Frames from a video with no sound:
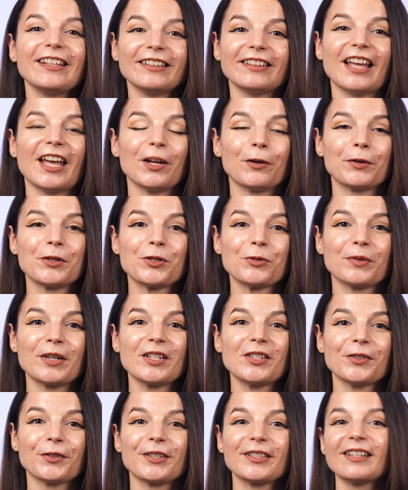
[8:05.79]
language
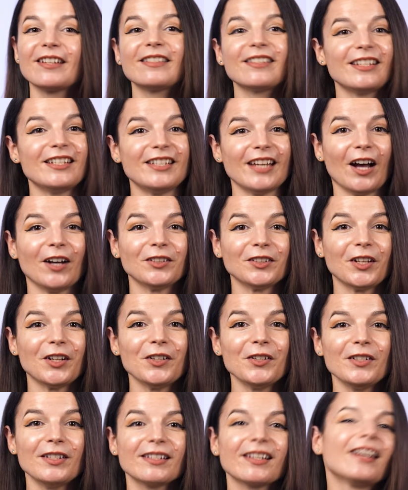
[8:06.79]
resources and
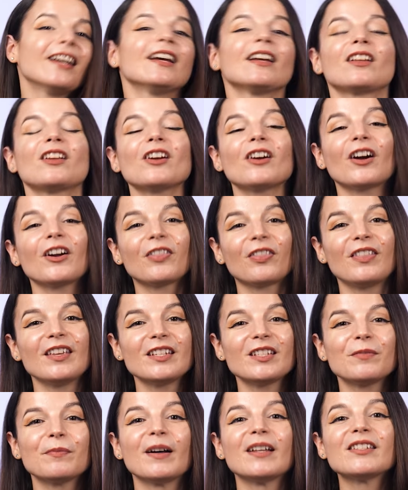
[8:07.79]
downloads, here are this
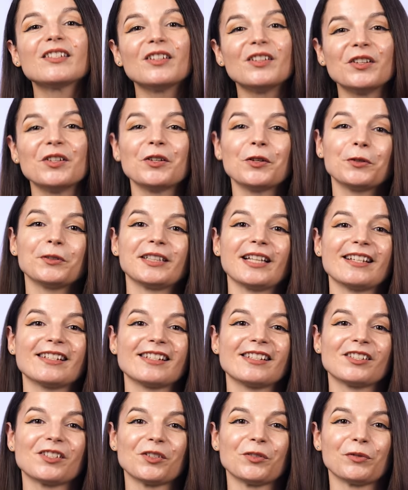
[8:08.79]
month's new
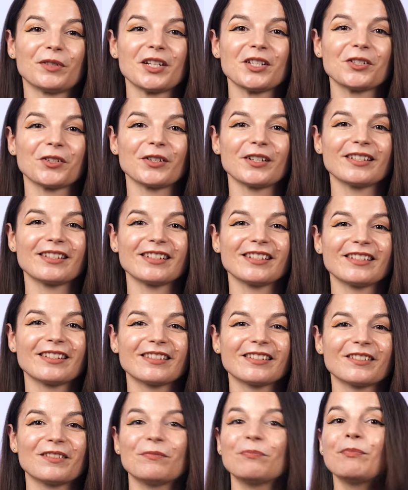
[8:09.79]
lessons and resources.
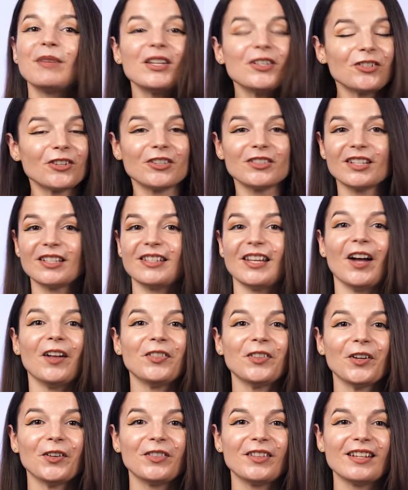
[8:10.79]
Be sure to
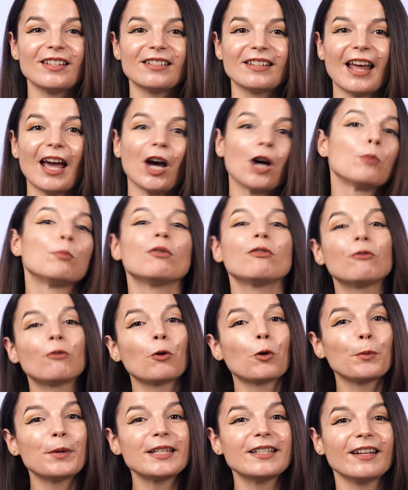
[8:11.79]
download these now before
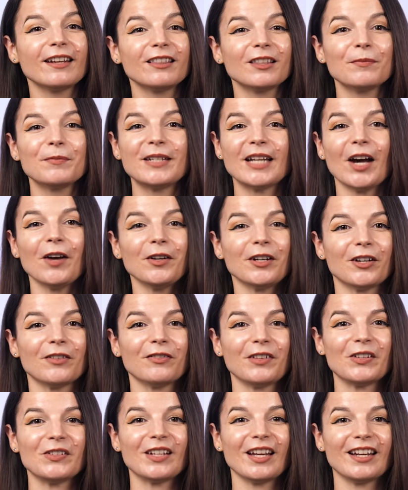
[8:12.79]
we take them down in a
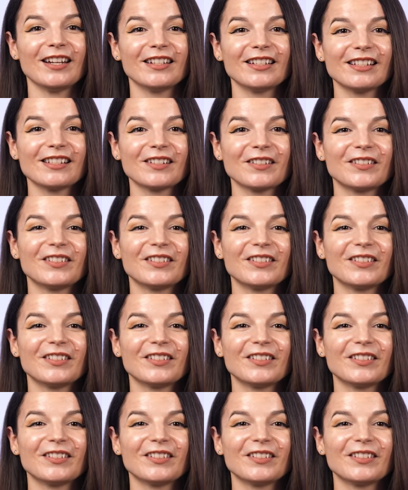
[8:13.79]
few days.